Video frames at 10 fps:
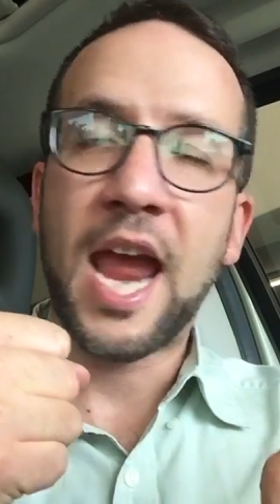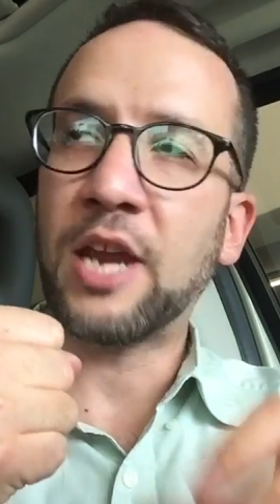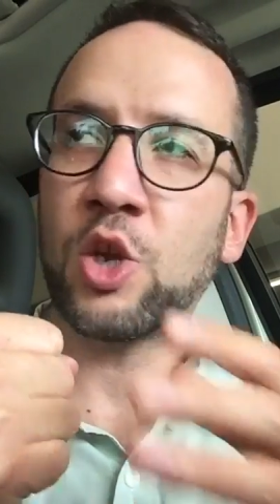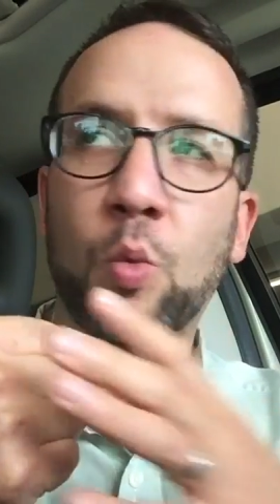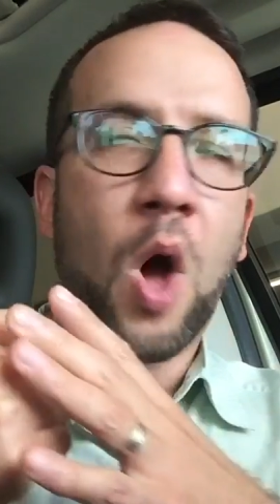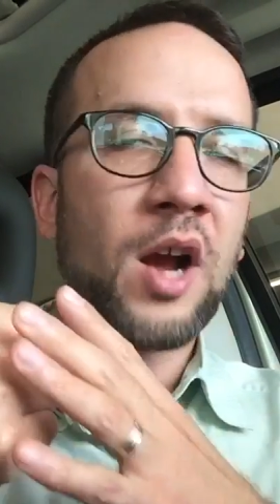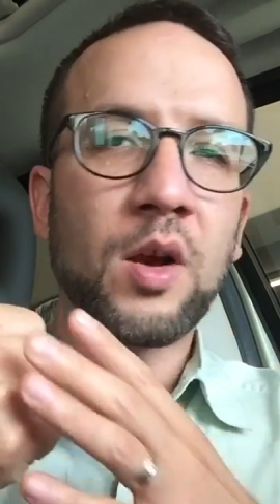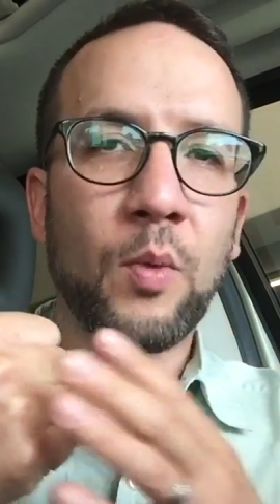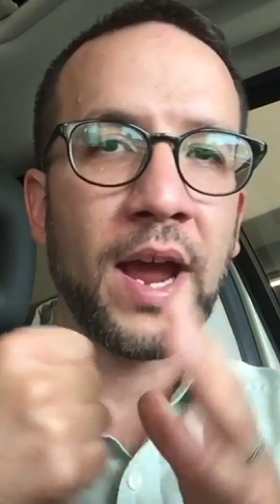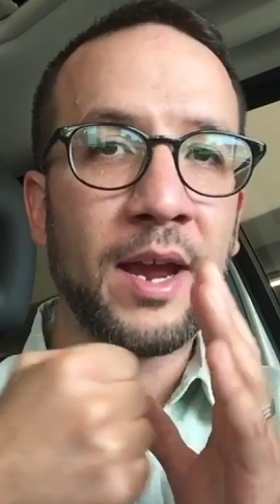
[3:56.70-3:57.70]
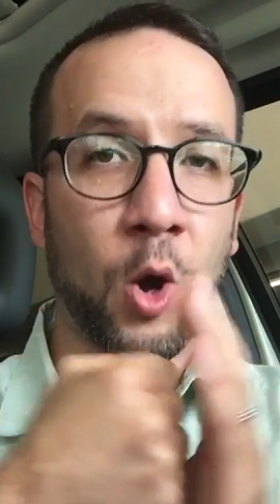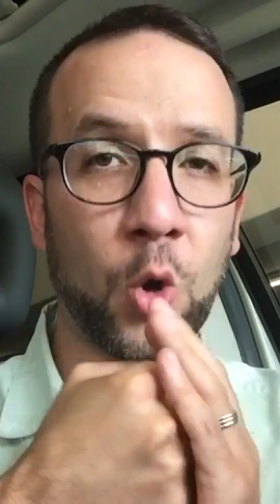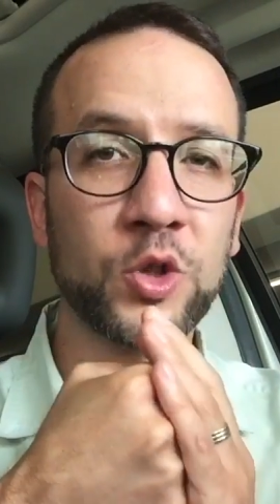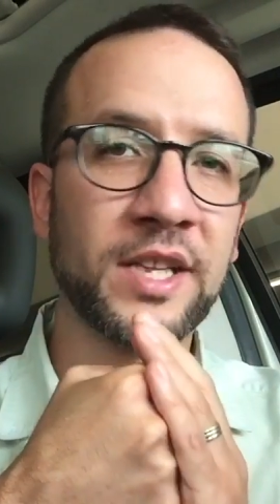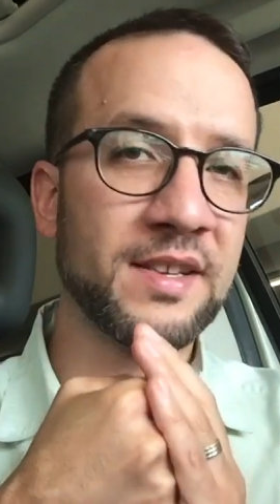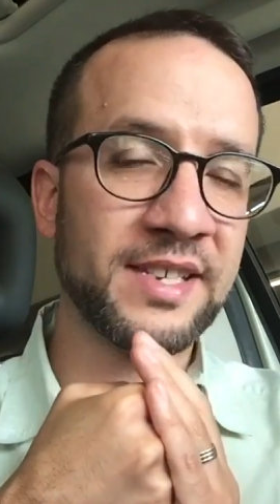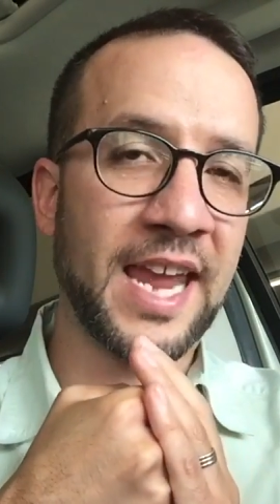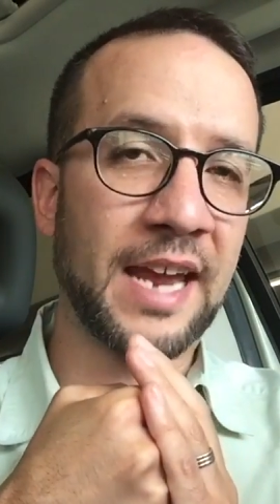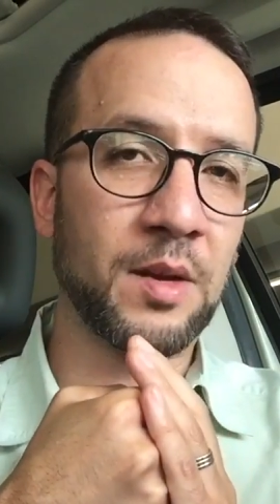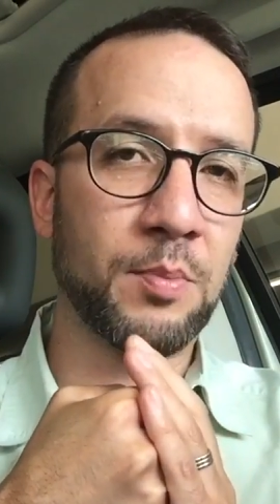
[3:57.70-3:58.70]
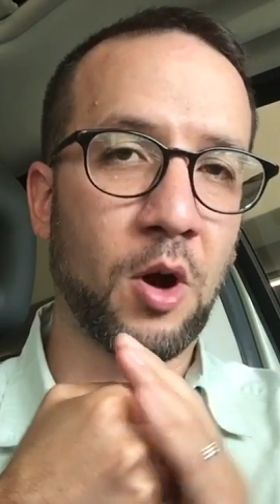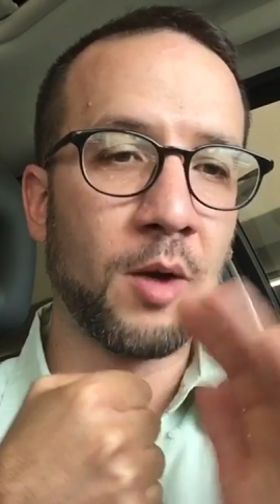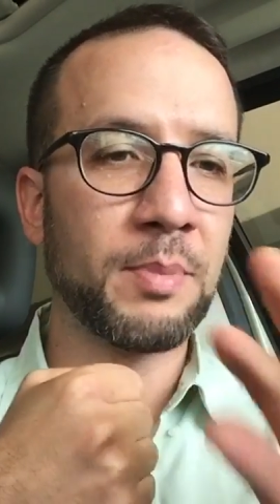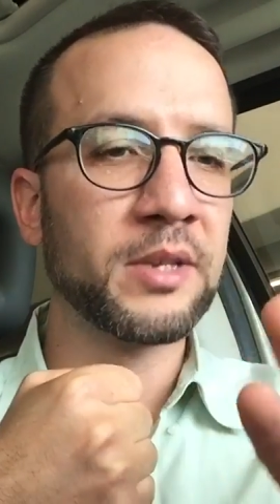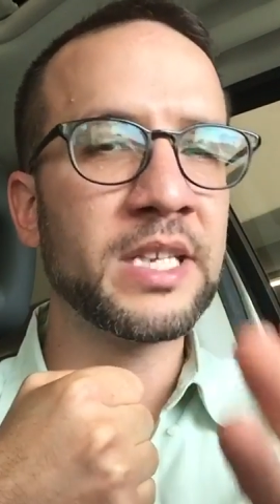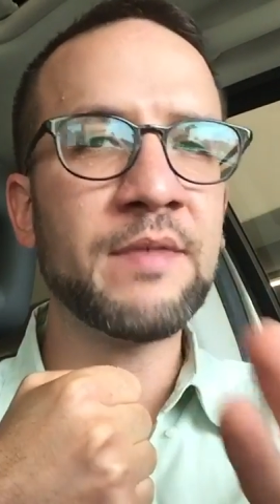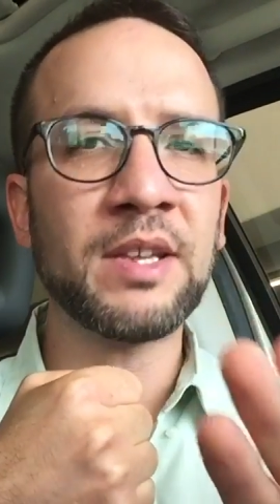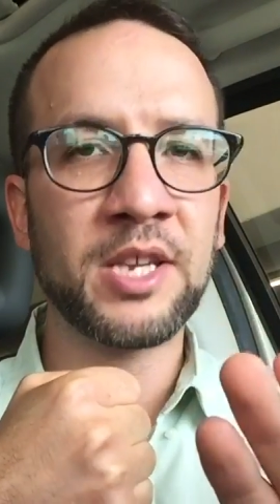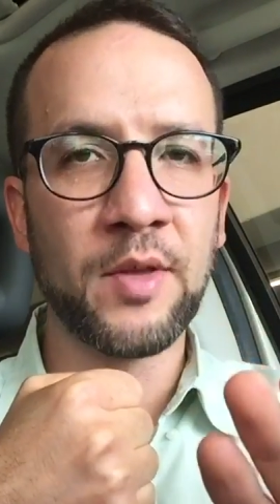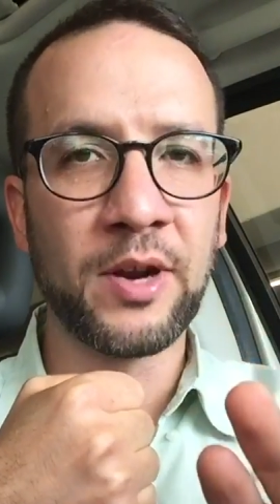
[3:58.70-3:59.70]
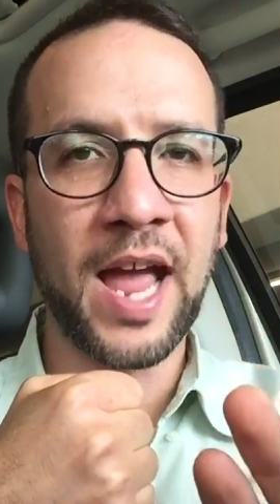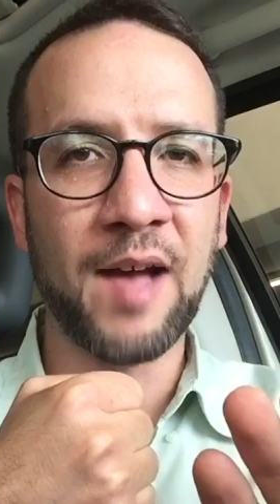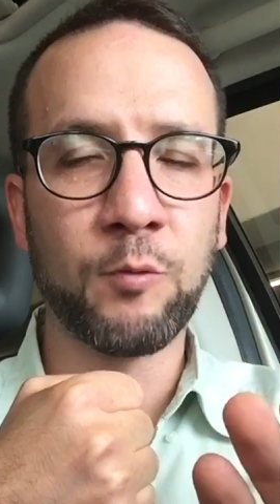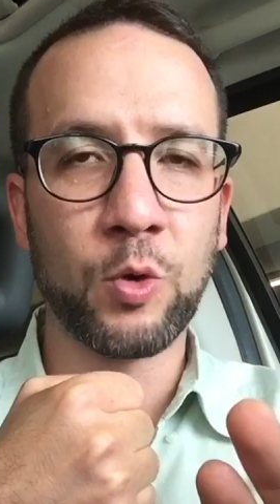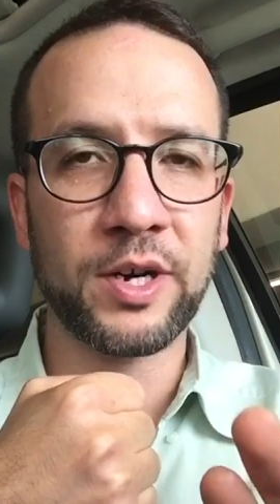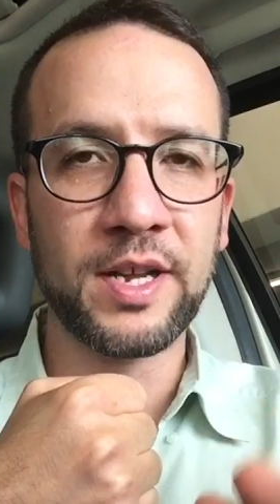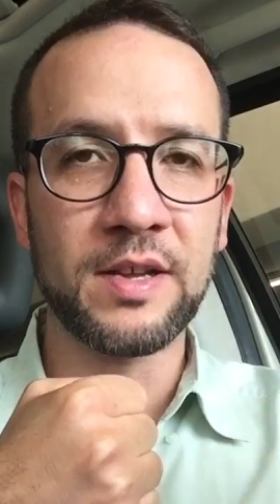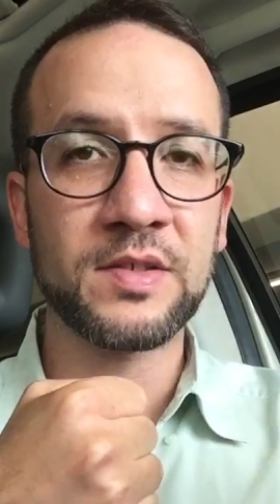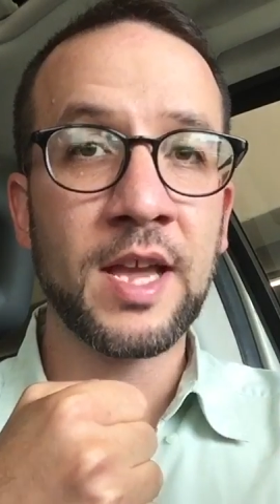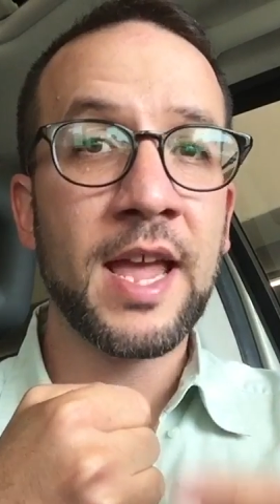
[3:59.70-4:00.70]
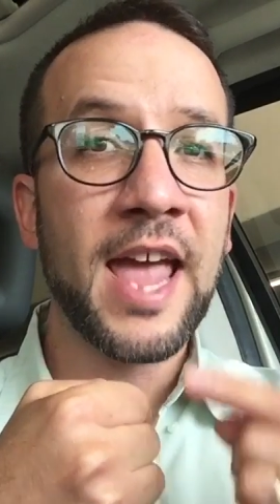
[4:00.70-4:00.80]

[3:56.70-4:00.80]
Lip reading: and you walk away holding this candy bar but leaving the other half where it is